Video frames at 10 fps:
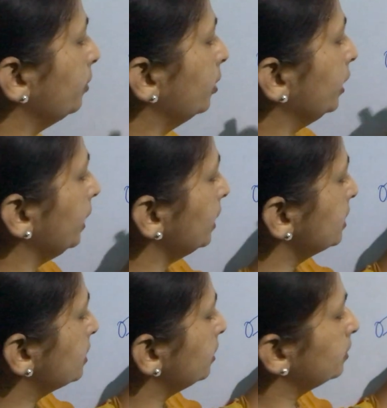body
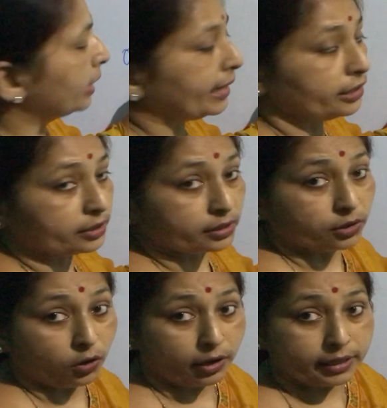is the right
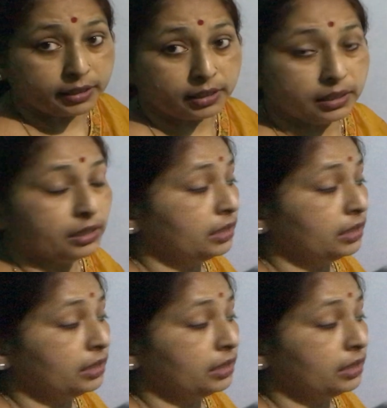auricle.